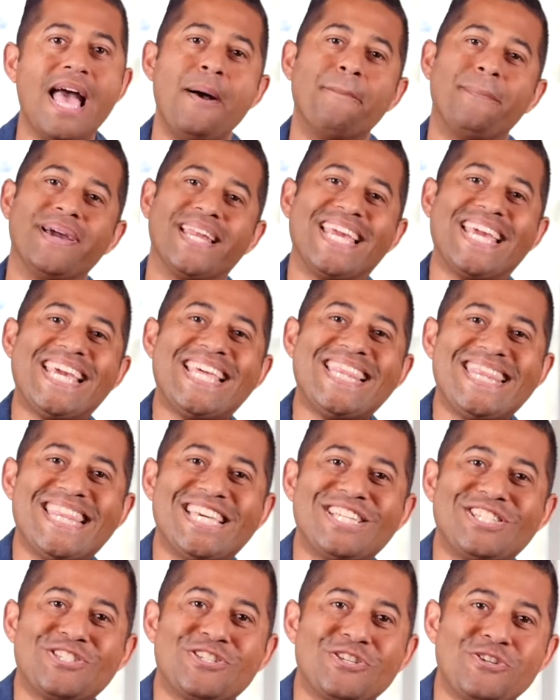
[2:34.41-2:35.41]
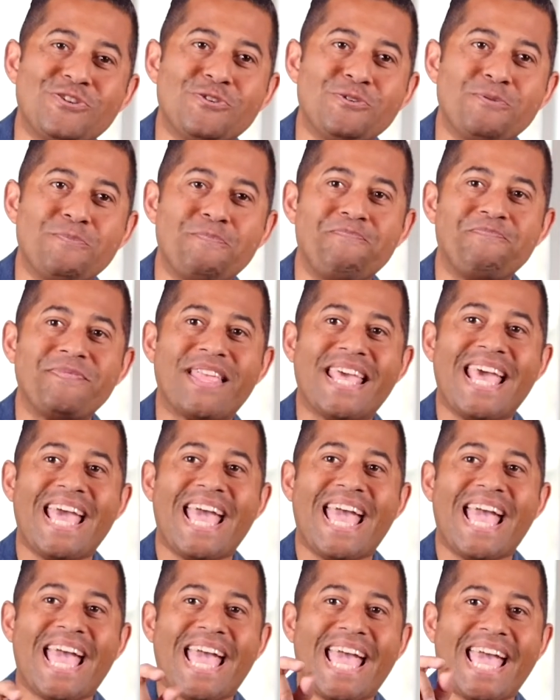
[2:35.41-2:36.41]
But in the tomb,
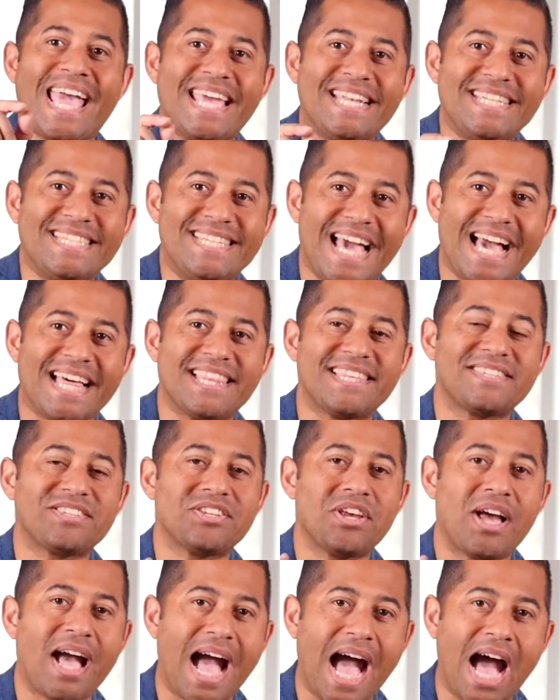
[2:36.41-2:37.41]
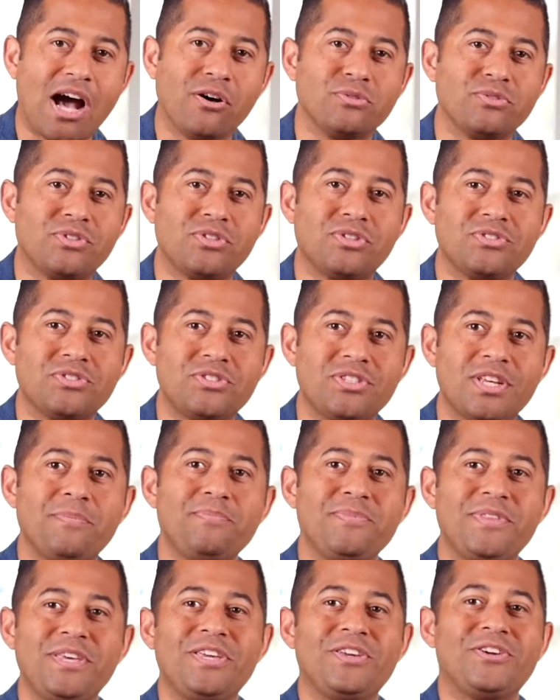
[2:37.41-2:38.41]
in death's house,
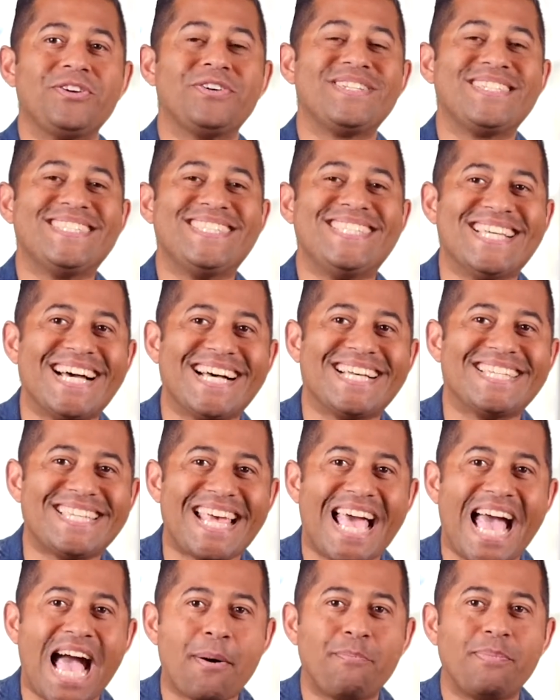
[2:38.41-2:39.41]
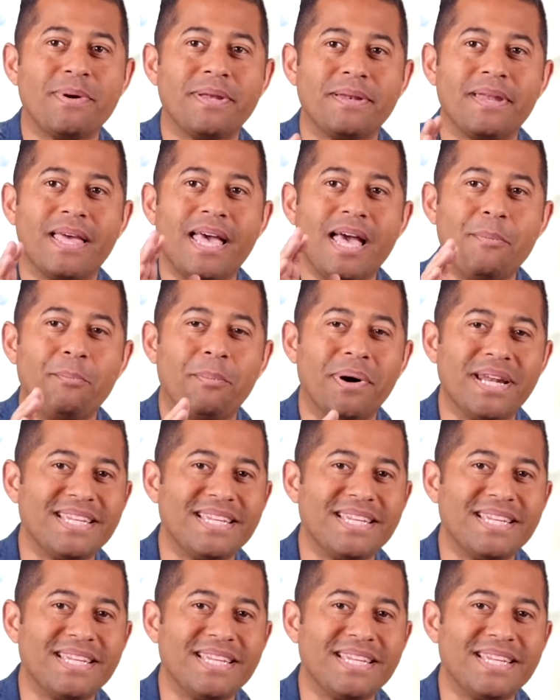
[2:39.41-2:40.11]
something good does happen, but